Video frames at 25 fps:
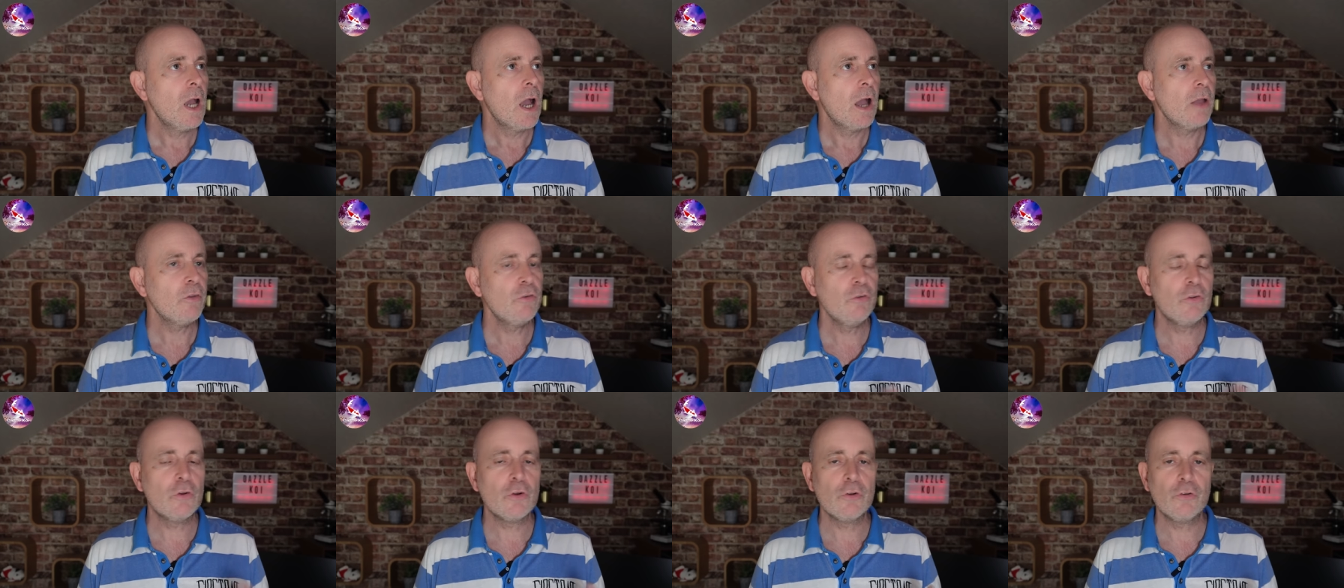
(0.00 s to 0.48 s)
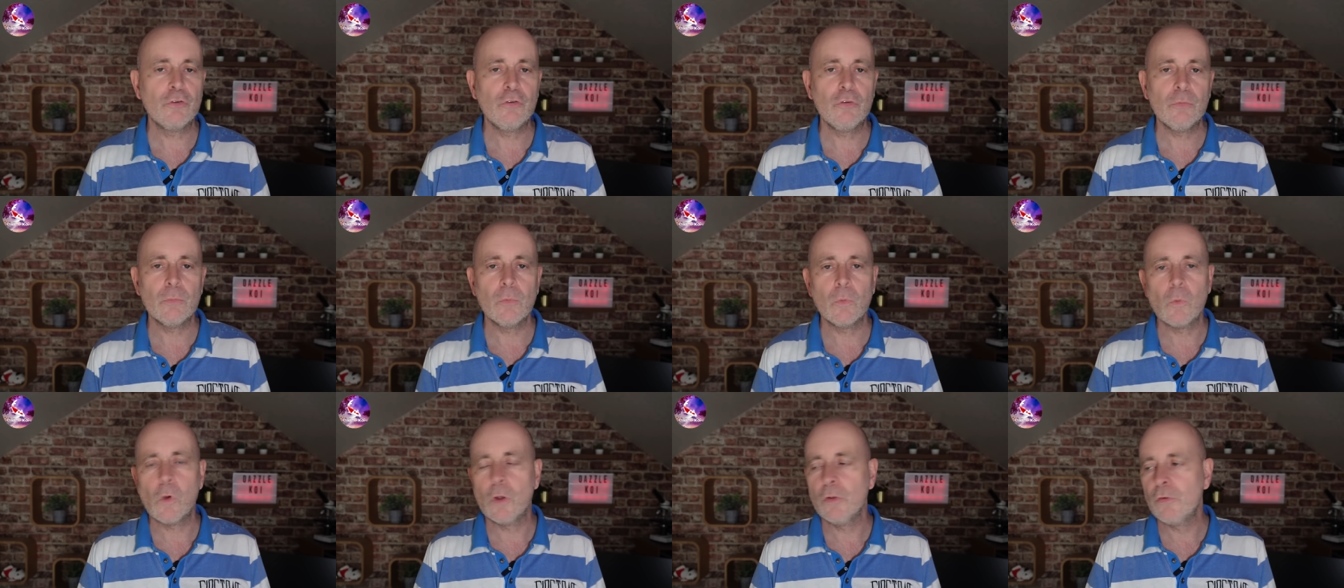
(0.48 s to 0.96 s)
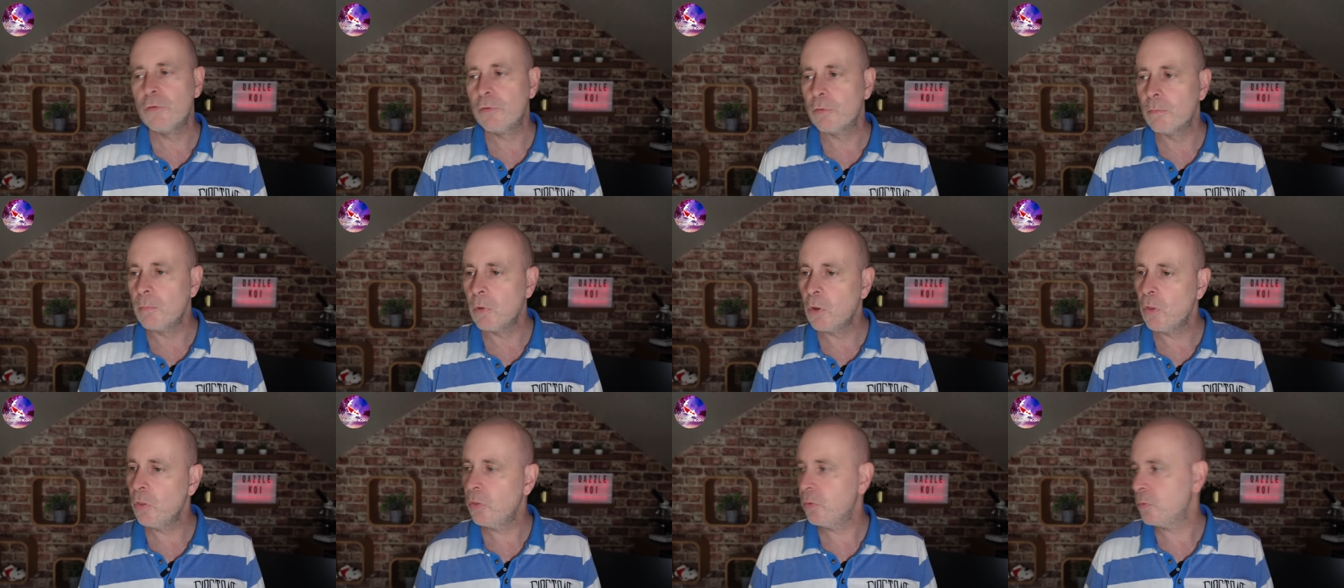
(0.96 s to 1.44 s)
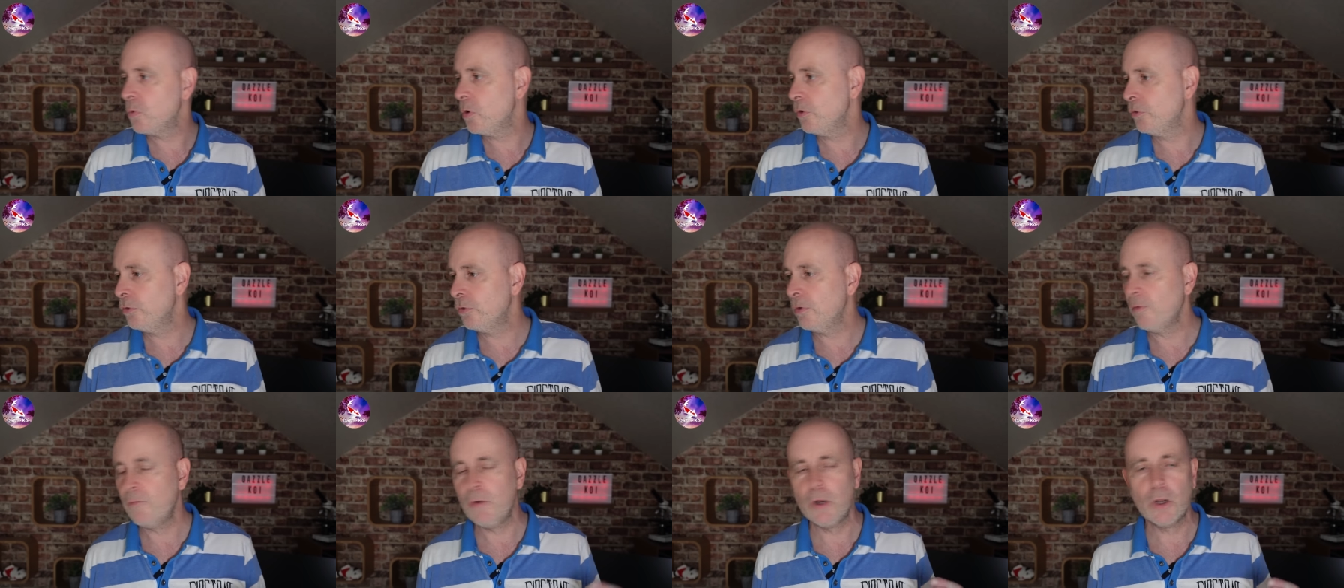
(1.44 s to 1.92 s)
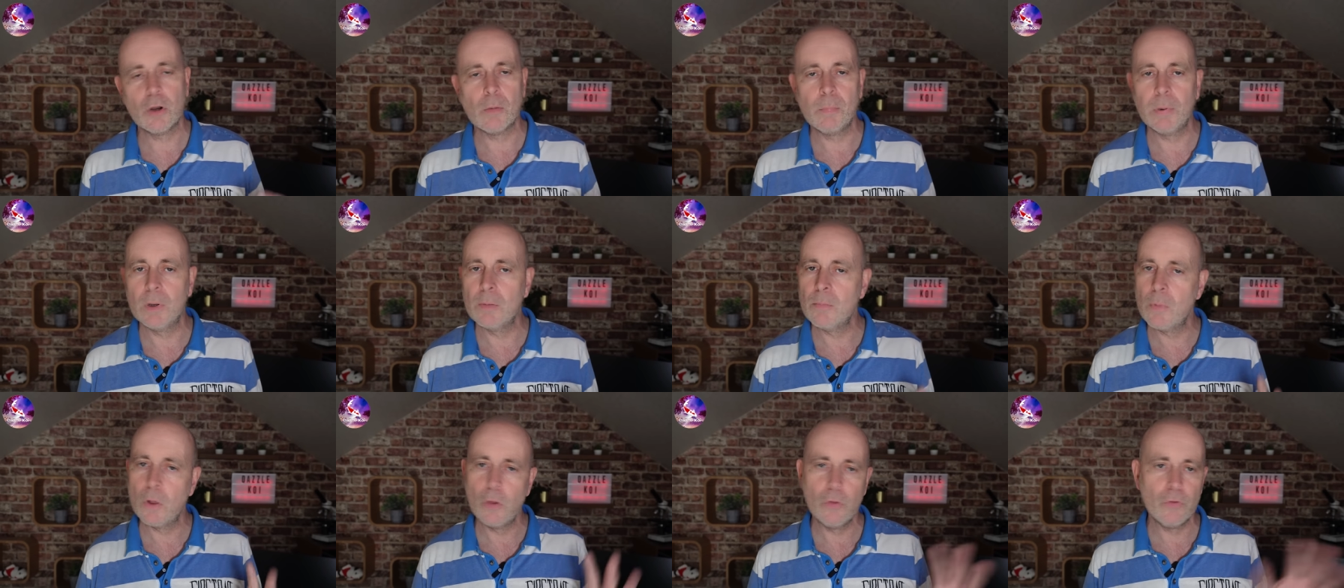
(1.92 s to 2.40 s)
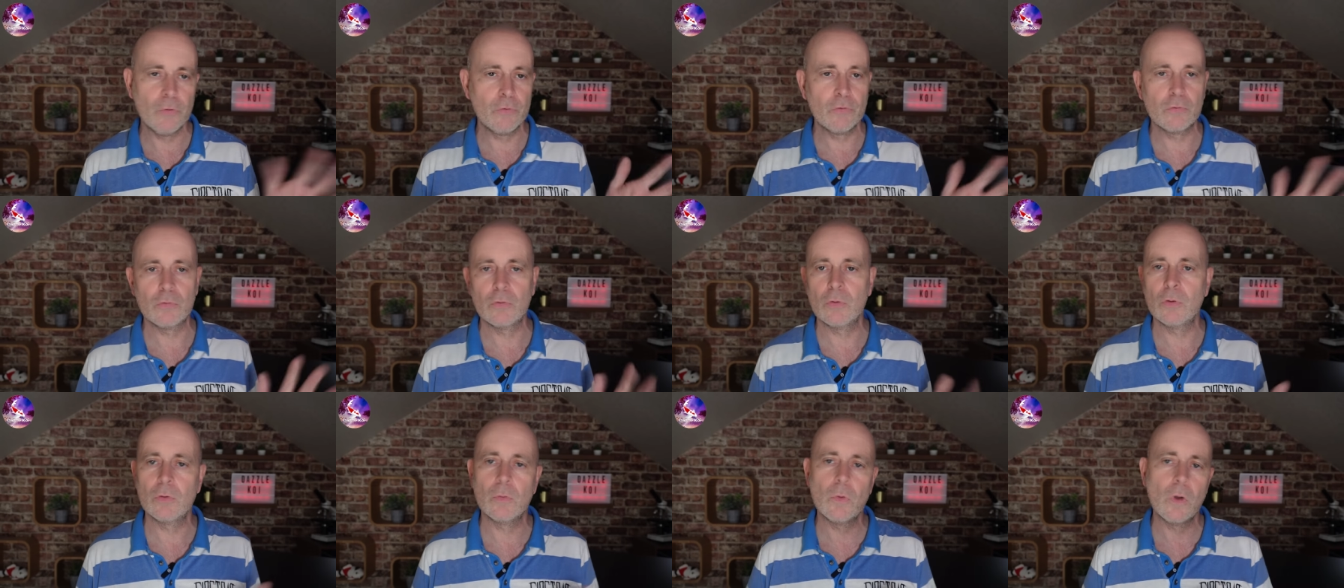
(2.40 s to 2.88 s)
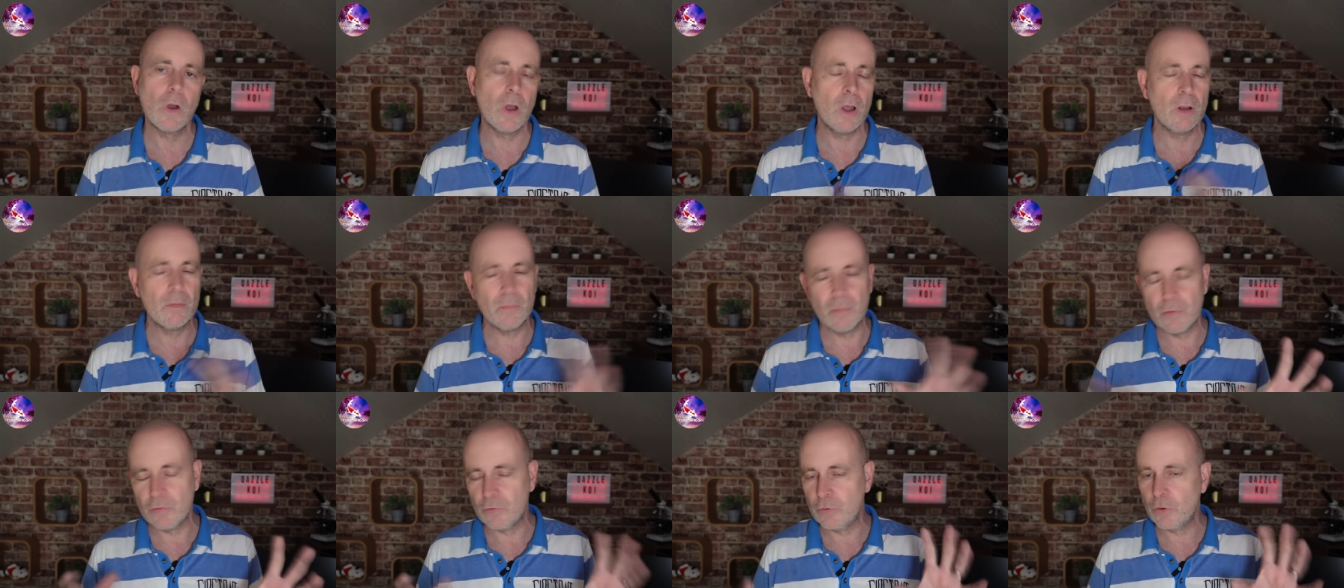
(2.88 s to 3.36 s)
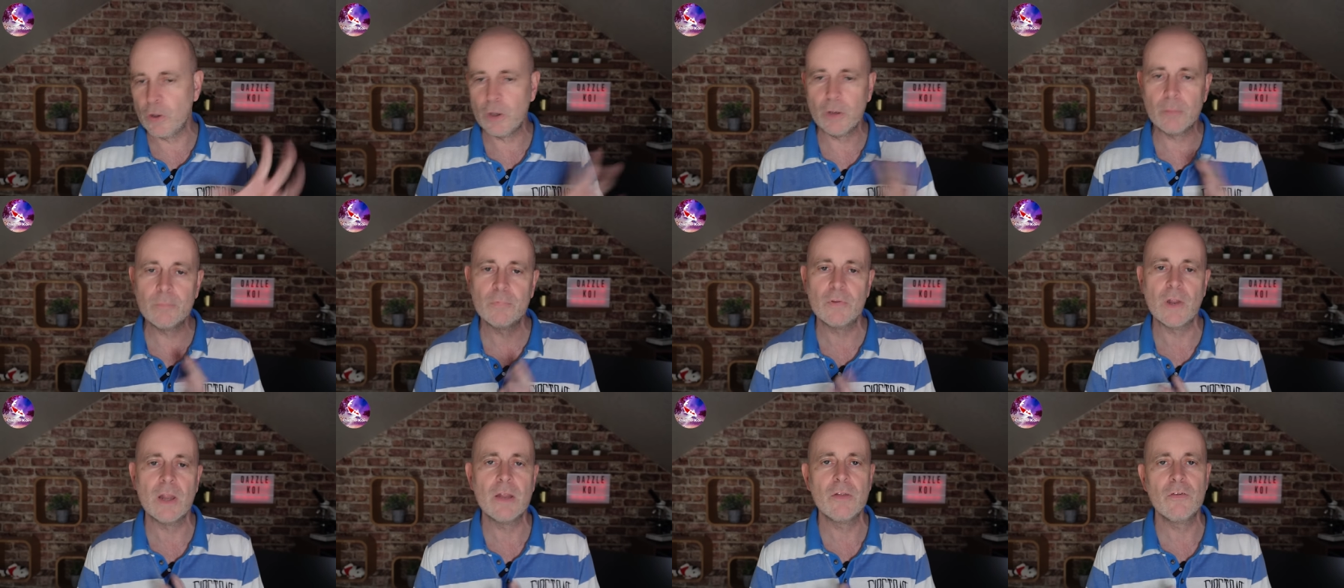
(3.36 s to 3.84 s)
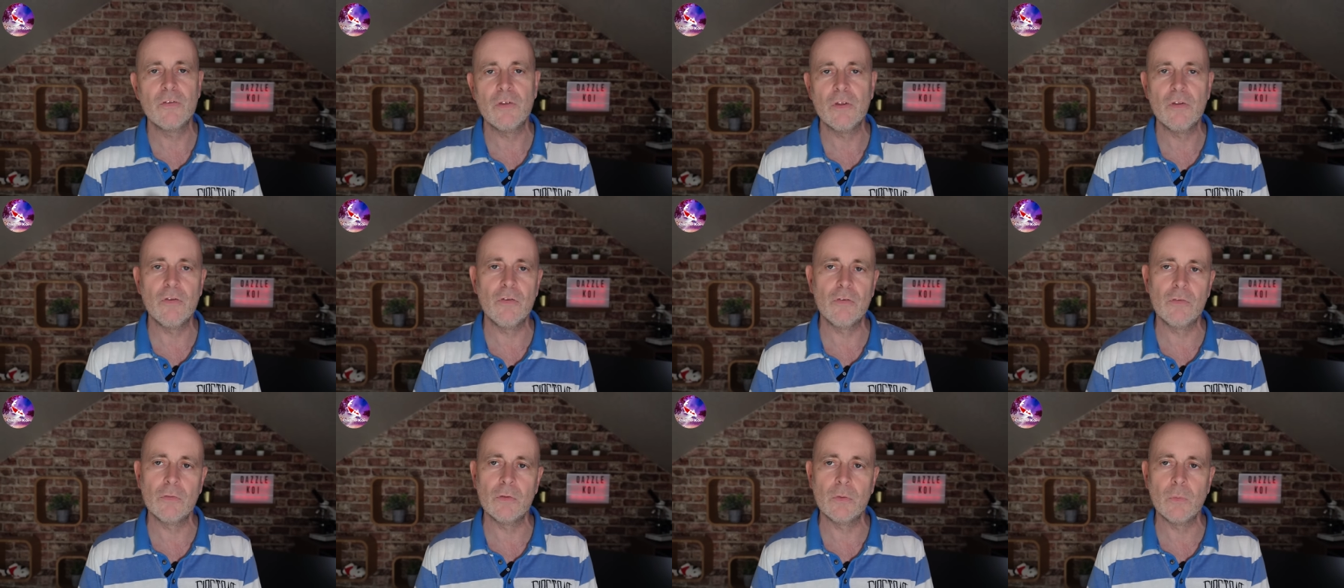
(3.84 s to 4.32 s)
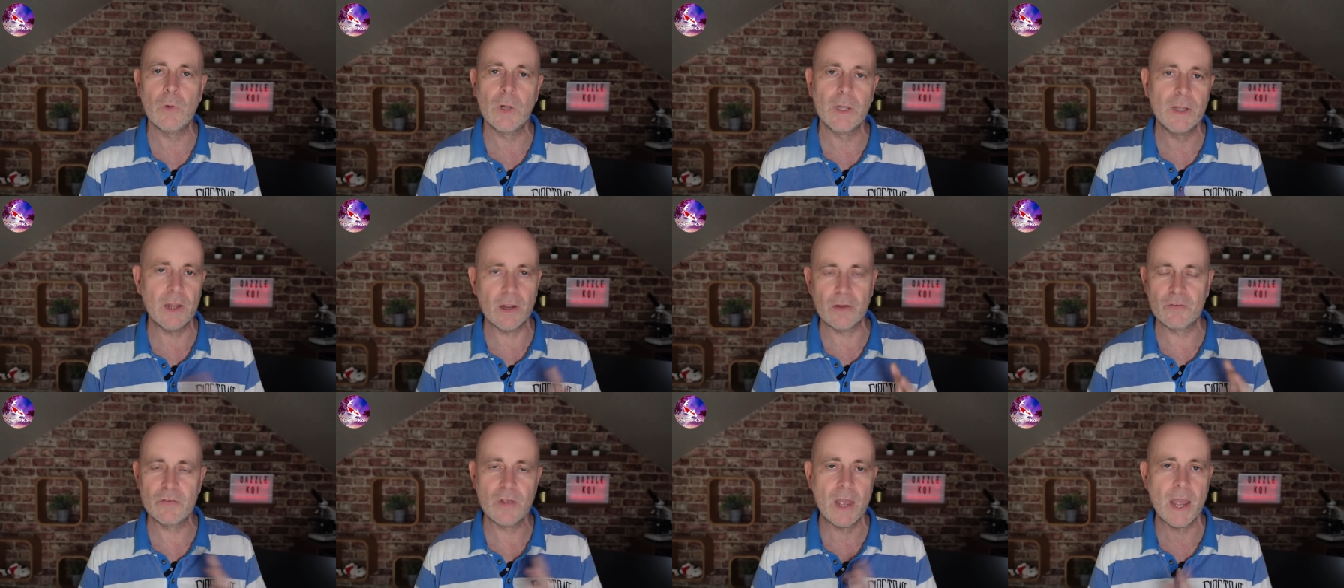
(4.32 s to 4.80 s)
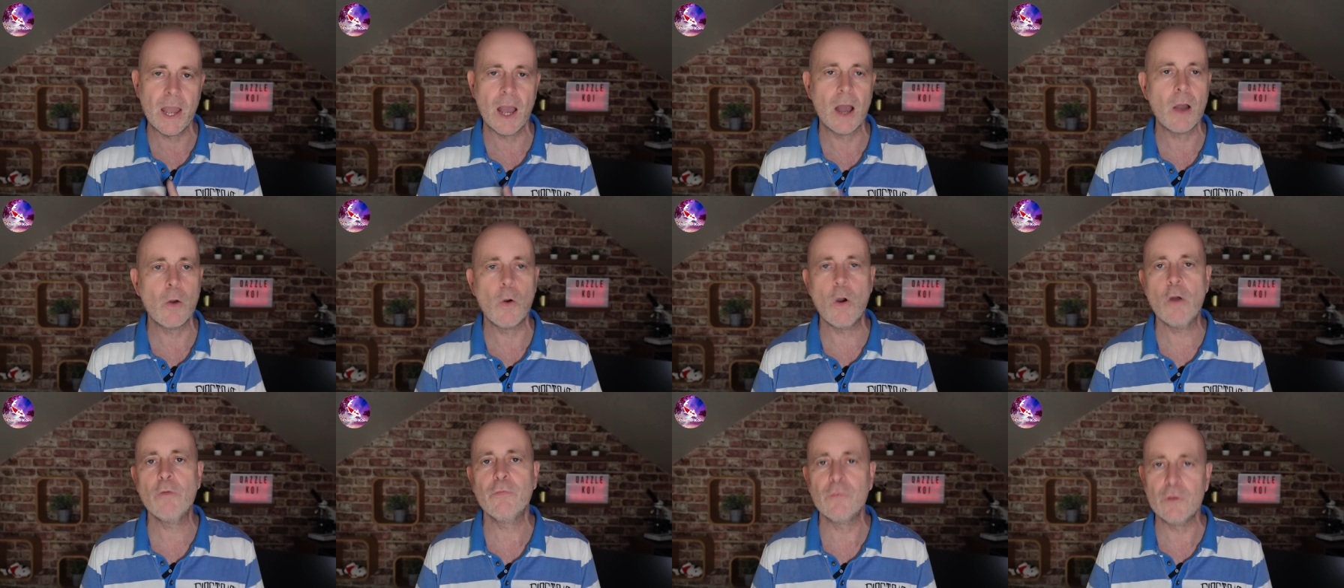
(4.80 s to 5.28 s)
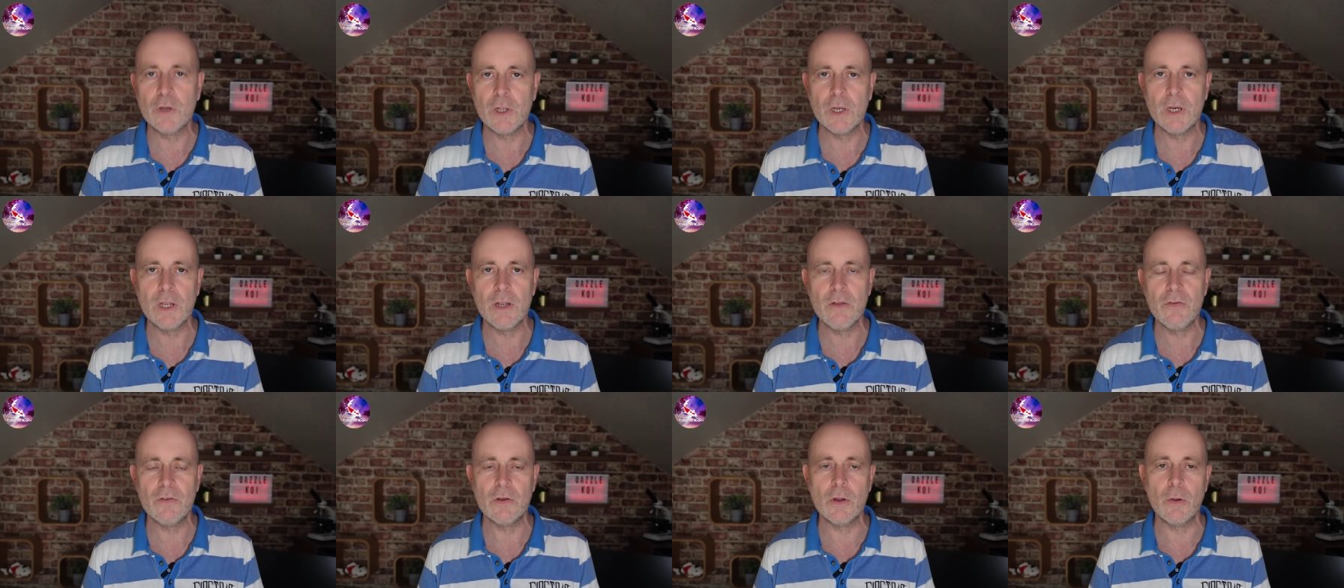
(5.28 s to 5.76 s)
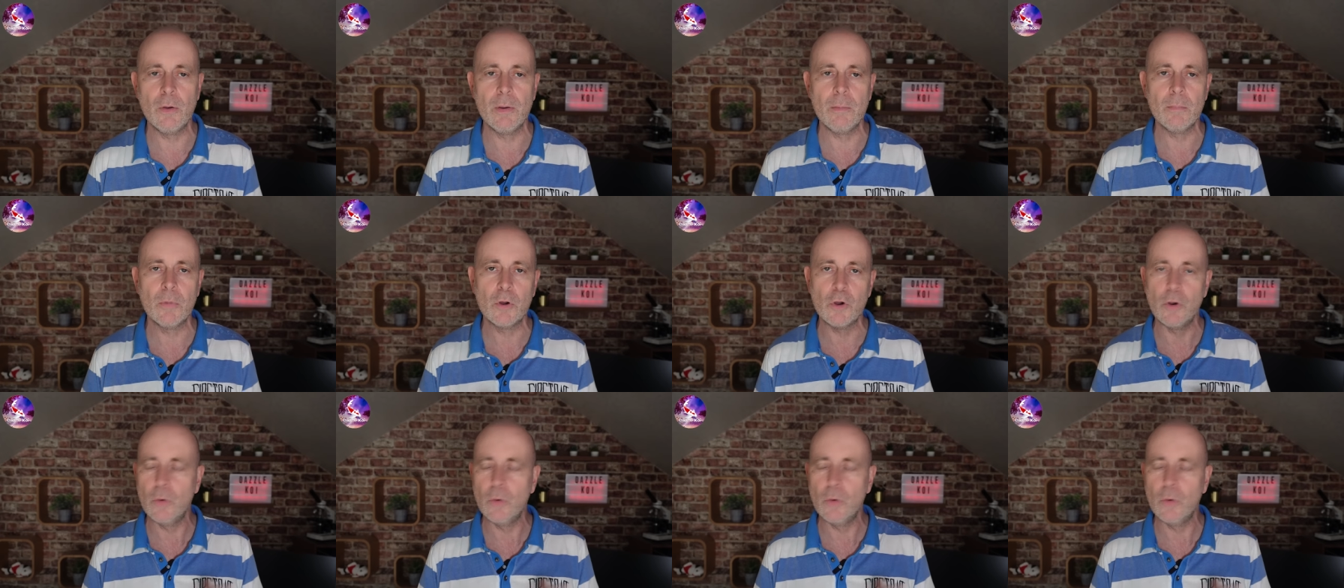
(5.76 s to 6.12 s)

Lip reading: As such, once a month, once every couple of months, what the circumstances will dictate how often you need to do it.